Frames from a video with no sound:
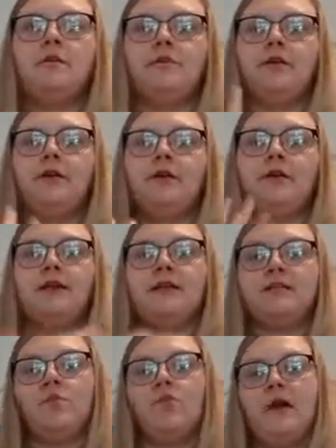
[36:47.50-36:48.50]
But I
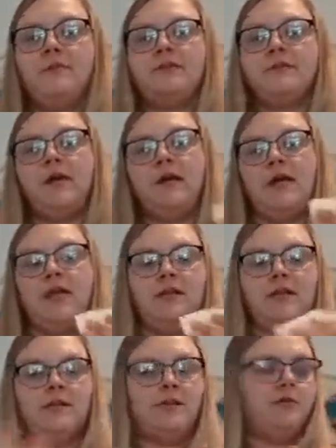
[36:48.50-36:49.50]
got some wipies on hand,
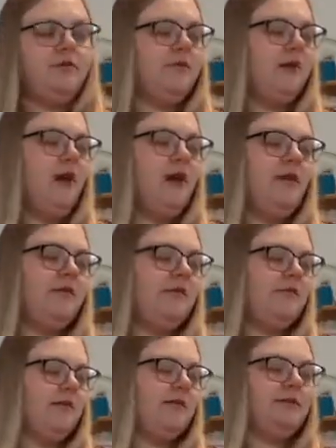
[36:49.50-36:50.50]
you know.
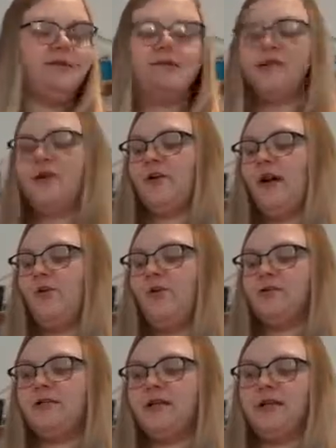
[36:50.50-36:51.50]
Alright,
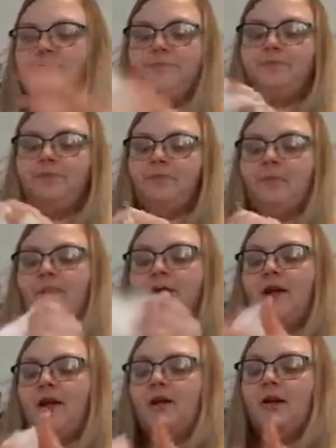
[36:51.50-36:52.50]
1 second. Let me get my
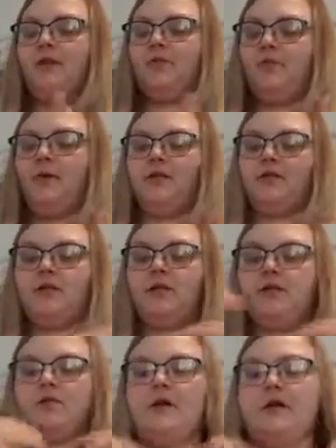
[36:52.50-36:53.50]
hair out of the way so I
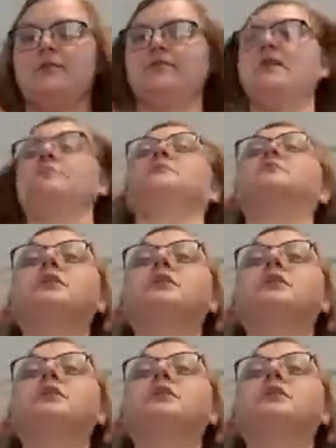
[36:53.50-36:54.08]
can try this lobster